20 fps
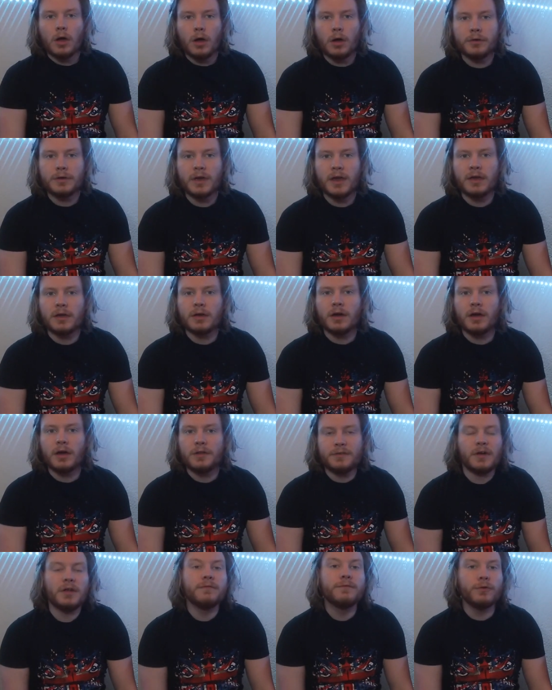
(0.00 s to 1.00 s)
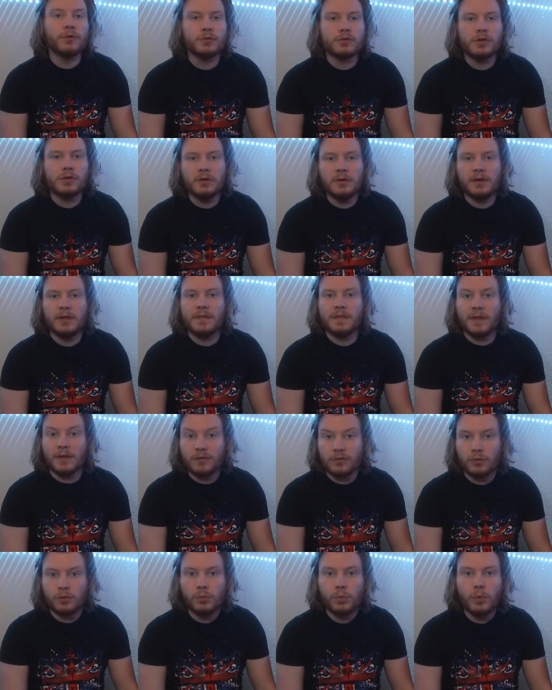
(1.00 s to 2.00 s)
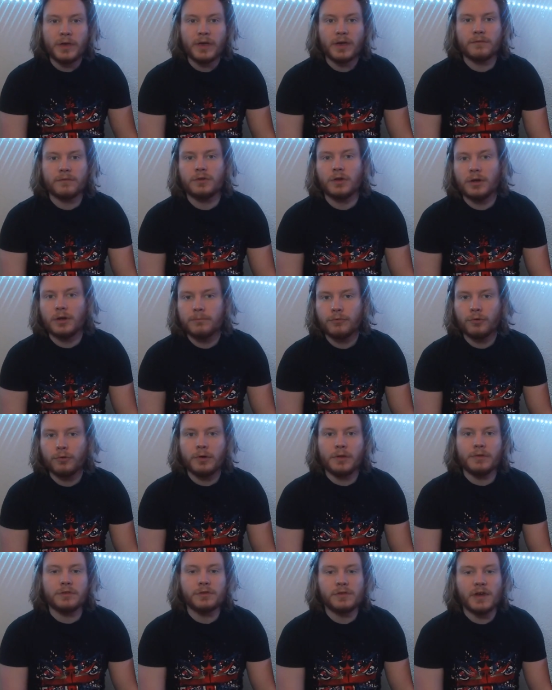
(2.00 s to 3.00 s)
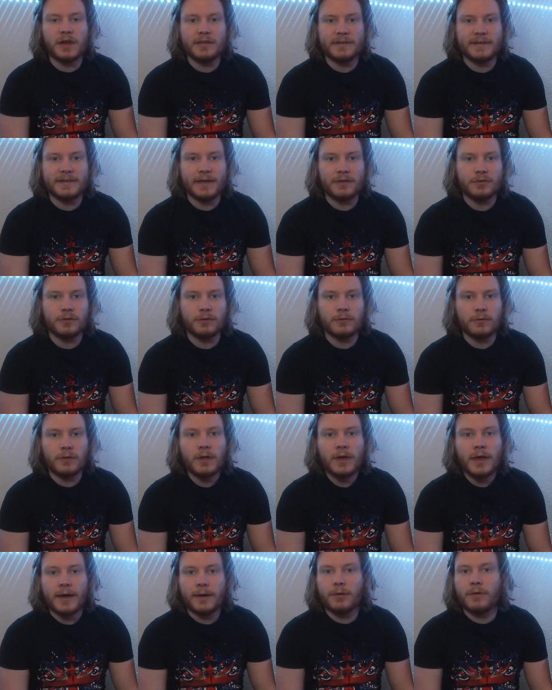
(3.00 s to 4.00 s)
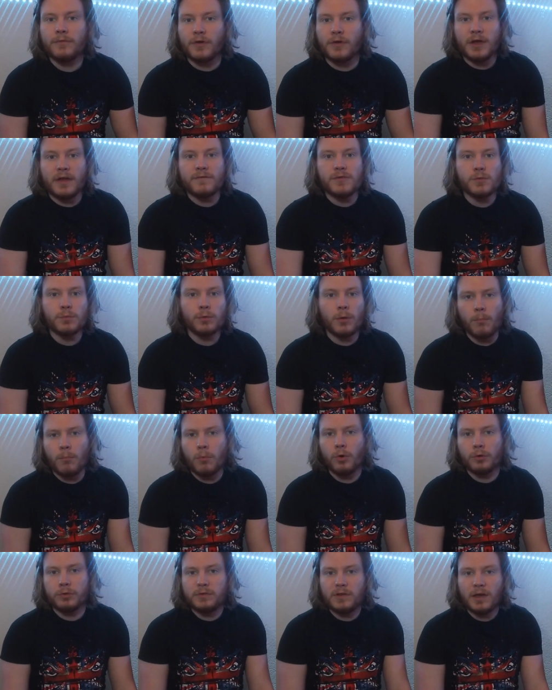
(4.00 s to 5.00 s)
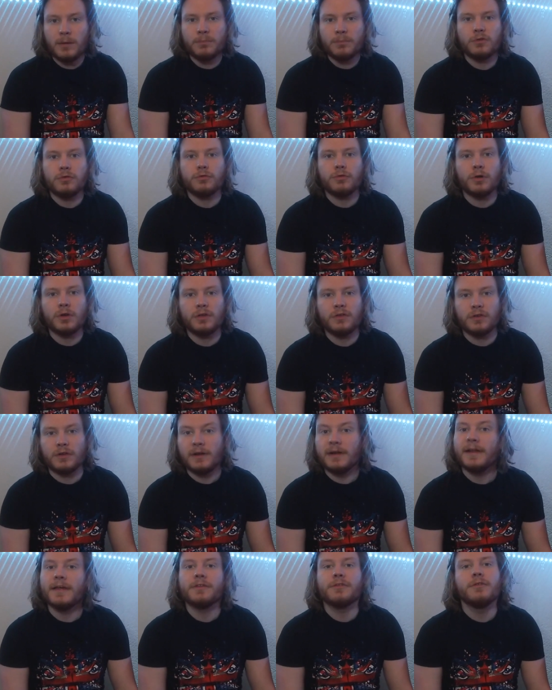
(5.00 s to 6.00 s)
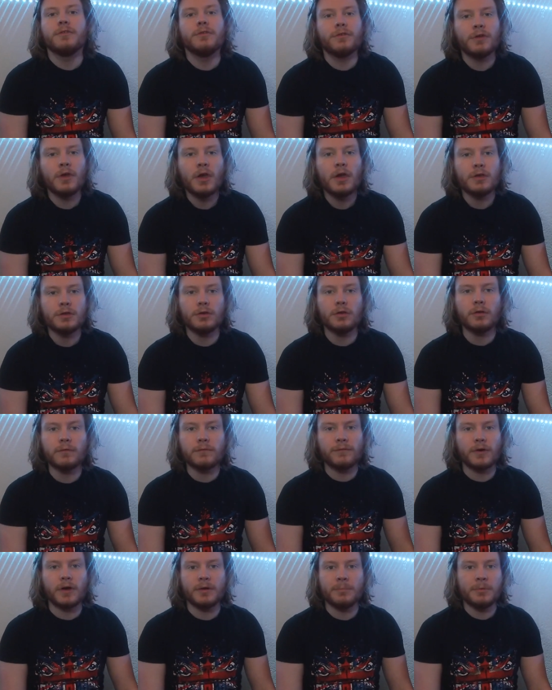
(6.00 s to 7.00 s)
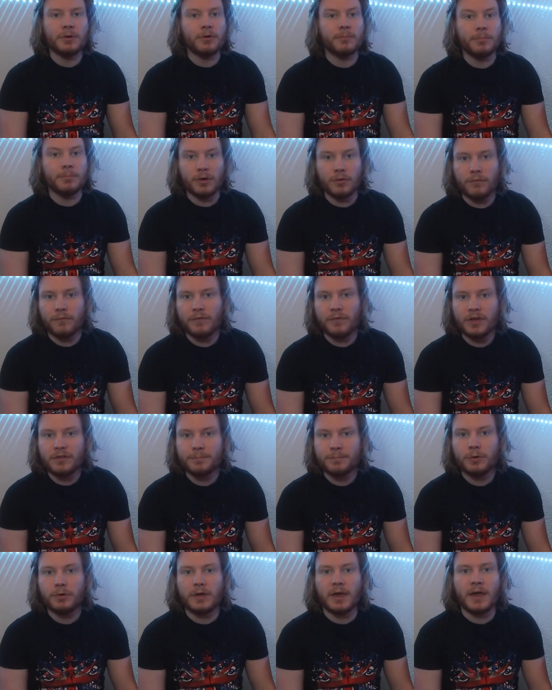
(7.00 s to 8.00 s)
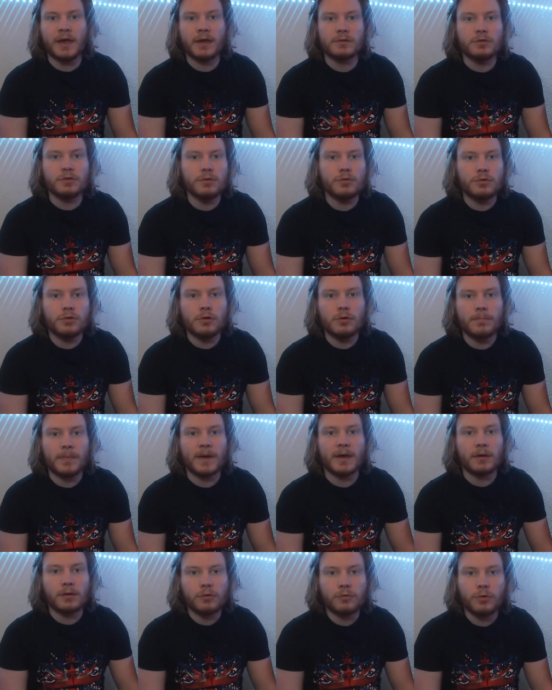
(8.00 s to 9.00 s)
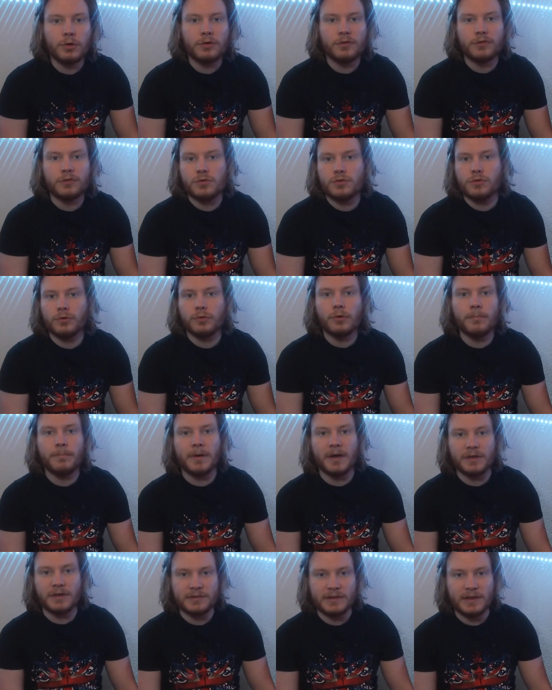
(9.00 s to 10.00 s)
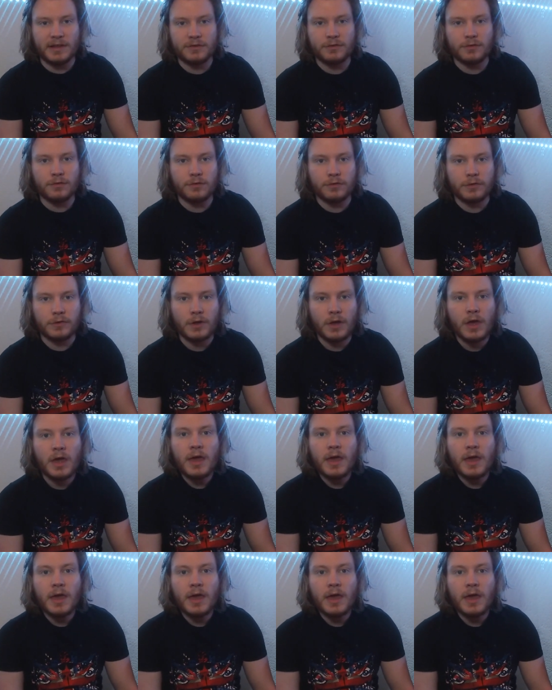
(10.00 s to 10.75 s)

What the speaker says: Okay guys, unfortunately that's all we have time for in today's lesson. However, if you want more tips, tricks and lessons, you can find me on both Facebook and YouTube at Chris Shaw Bass Lessons.